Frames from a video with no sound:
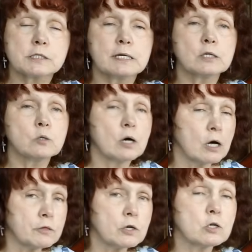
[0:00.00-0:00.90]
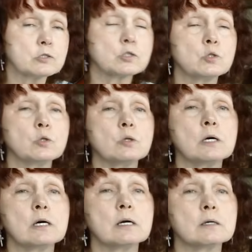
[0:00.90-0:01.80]
Thank you all those who
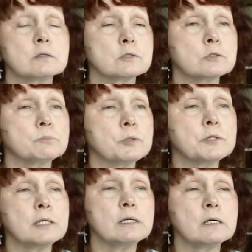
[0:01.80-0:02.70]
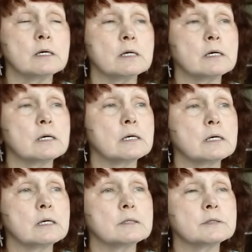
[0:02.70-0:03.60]
put
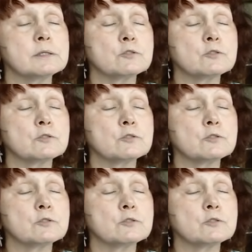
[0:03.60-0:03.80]
the